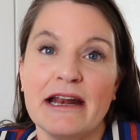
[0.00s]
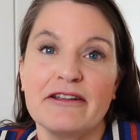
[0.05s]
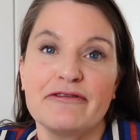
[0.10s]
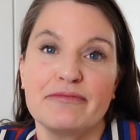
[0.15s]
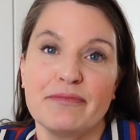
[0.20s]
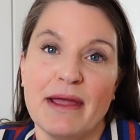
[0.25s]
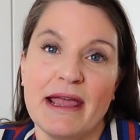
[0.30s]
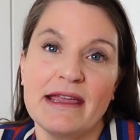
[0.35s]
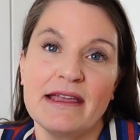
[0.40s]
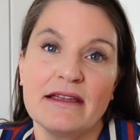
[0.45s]
if
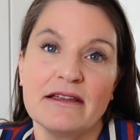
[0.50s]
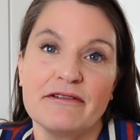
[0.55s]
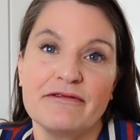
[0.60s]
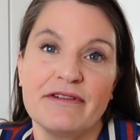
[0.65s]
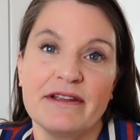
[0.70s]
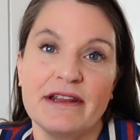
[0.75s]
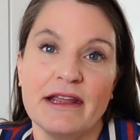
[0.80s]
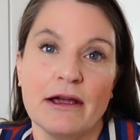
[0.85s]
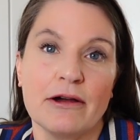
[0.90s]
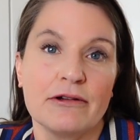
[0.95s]
making a
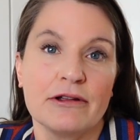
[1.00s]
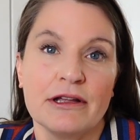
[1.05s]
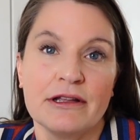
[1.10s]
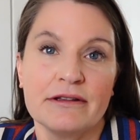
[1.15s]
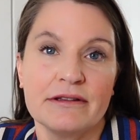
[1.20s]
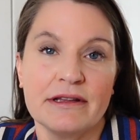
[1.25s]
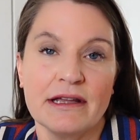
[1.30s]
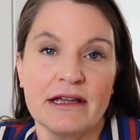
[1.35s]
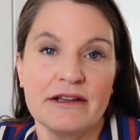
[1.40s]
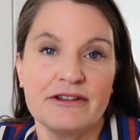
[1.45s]
video
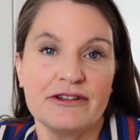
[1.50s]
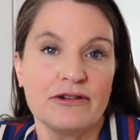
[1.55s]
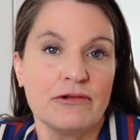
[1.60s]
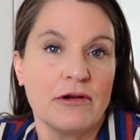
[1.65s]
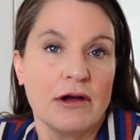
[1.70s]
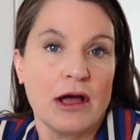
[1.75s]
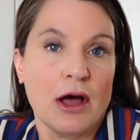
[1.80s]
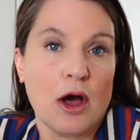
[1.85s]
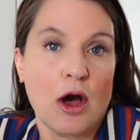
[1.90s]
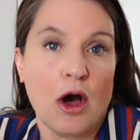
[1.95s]
takes
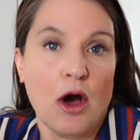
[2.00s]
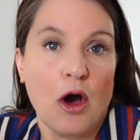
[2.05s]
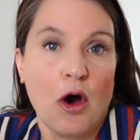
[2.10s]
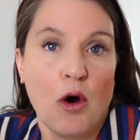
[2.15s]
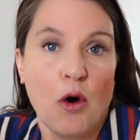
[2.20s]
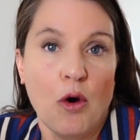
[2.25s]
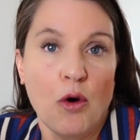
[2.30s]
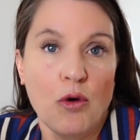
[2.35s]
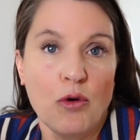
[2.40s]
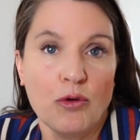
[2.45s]
you a
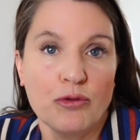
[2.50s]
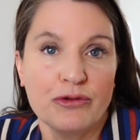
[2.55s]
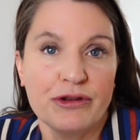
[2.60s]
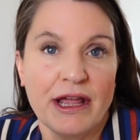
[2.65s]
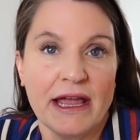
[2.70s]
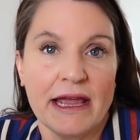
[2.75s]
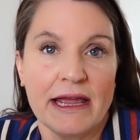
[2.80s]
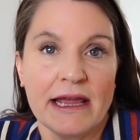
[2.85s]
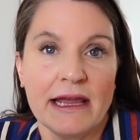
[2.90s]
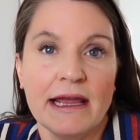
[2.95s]
whole
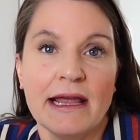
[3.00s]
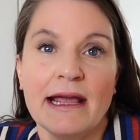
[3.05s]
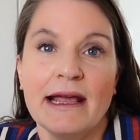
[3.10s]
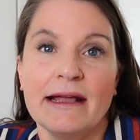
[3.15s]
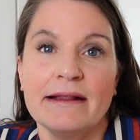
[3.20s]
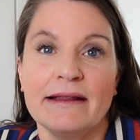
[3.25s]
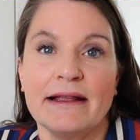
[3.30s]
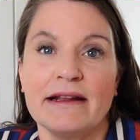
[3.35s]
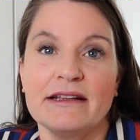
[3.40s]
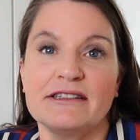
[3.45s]
day,
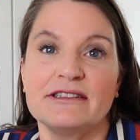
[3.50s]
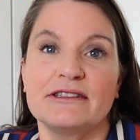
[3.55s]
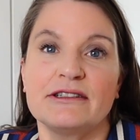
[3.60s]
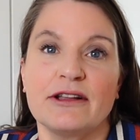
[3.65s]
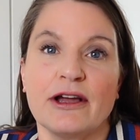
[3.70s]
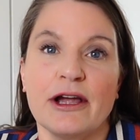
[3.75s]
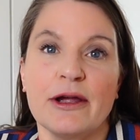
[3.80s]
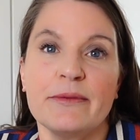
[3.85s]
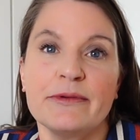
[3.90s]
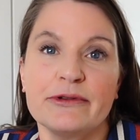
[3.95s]
then it's
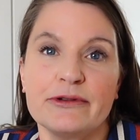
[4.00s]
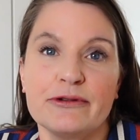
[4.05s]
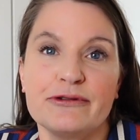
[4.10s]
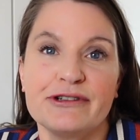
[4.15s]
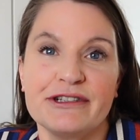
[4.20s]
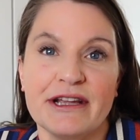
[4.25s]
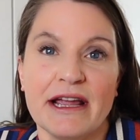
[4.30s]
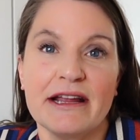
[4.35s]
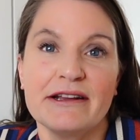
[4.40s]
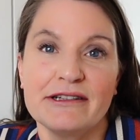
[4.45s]
time to
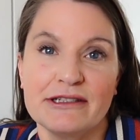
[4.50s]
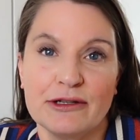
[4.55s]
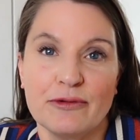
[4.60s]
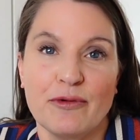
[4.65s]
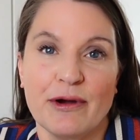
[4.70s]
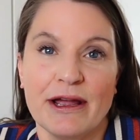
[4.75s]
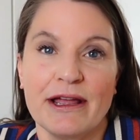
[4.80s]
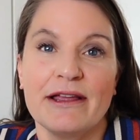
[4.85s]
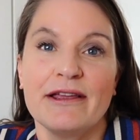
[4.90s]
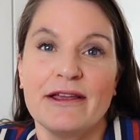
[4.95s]
change the
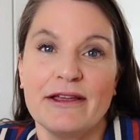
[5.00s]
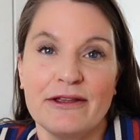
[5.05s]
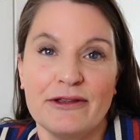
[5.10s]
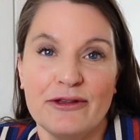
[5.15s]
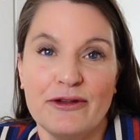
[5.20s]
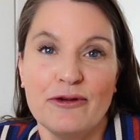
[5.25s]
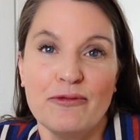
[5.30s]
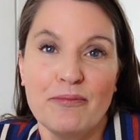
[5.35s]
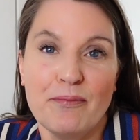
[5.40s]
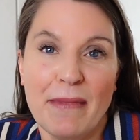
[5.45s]
way
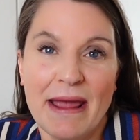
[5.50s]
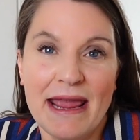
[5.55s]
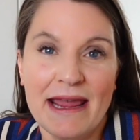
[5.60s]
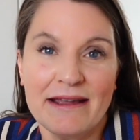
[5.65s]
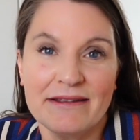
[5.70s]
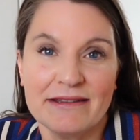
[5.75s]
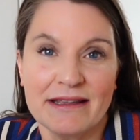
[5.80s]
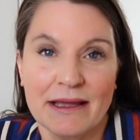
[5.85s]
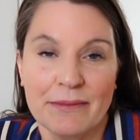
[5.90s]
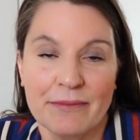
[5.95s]
you
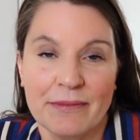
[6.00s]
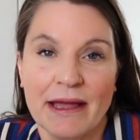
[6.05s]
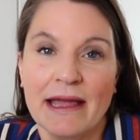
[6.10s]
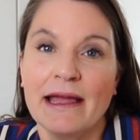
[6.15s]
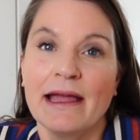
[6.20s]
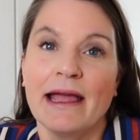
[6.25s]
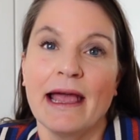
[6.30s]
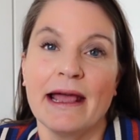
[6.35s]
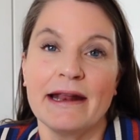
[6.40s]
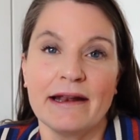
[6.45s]
make them.
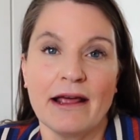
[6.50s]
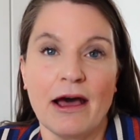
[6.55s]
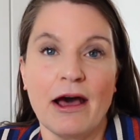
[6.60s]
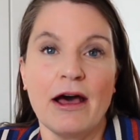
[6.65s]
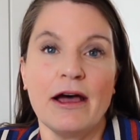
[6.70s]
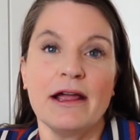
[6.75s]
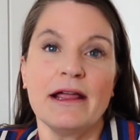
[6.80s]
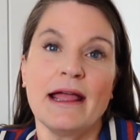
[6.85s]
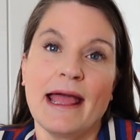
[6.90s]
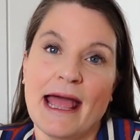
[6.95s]
And
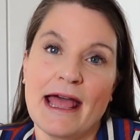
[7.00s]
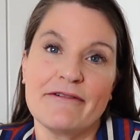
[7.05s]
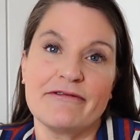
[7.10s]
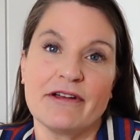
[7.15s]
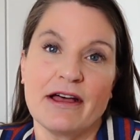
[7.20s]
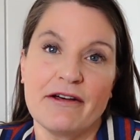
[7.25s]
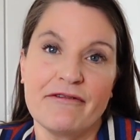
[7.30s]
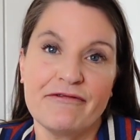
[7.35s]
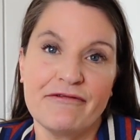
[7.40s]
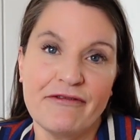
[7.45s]
I have
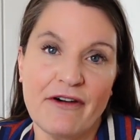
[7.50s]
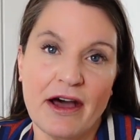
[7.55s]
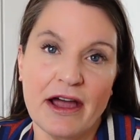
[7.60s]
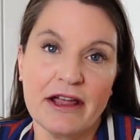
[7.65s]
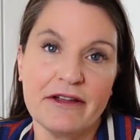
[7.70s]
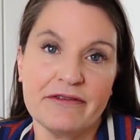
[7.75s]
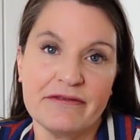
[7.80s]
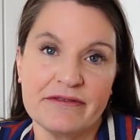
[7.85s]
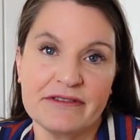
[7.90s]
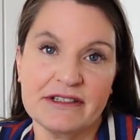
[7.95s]
a
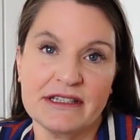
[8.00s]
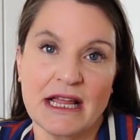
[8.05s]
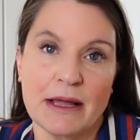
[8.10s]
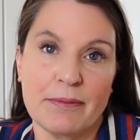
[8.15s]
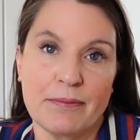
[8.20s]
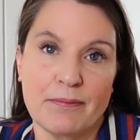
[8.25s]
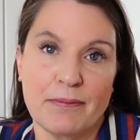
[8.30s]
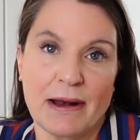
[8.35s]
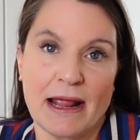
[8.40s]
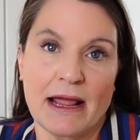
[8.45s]

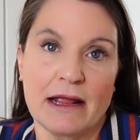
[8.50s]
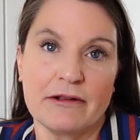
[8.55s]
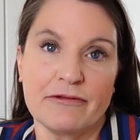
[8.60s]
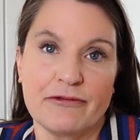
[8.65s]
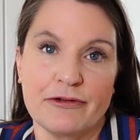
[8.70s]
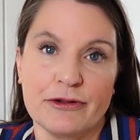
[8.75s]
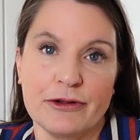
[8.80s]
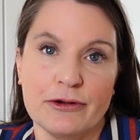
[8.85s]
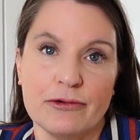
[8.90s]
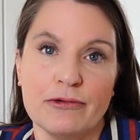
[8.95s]
5-step plan
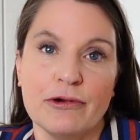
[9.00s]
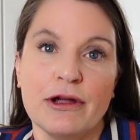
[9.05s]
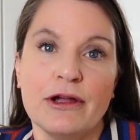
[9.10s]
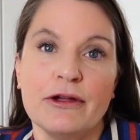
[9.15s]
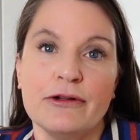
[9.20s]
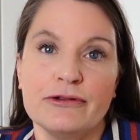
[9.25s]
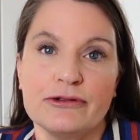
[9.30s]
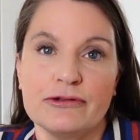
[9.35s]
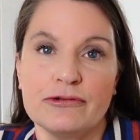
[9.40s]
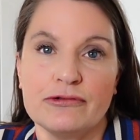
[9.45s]
for you
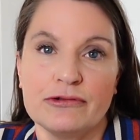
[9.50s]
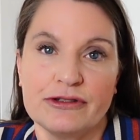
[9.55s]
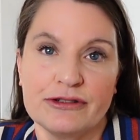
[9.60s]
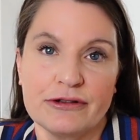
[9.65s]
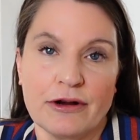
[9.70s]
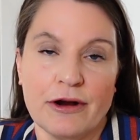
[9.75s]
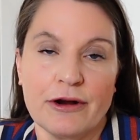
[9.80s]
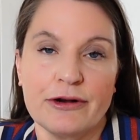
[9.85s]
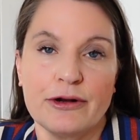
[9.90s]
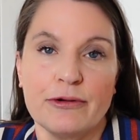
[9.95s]
to
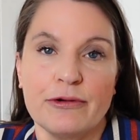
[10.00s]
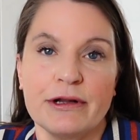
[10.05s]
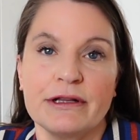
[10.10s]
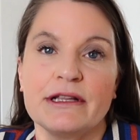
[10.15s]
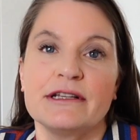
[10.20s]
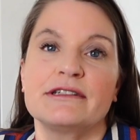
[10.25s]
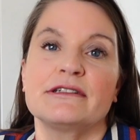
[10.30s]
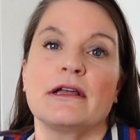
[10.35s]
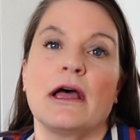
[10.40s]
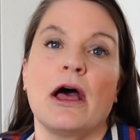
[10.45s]
start doing
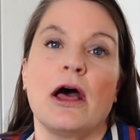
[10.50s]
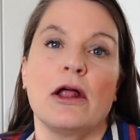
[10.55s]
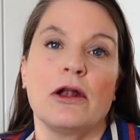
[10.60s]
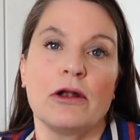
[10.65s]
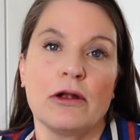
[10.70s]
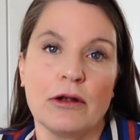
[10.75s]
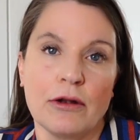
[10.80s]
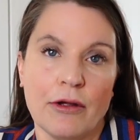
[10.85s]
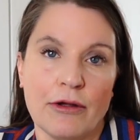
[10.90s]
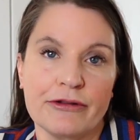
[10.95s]
this a
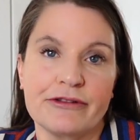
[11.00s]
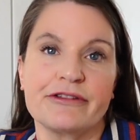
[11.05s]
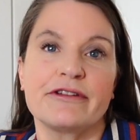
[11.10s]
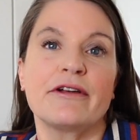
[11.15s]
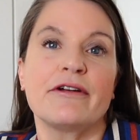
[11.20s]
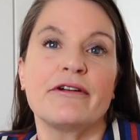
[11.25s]
lot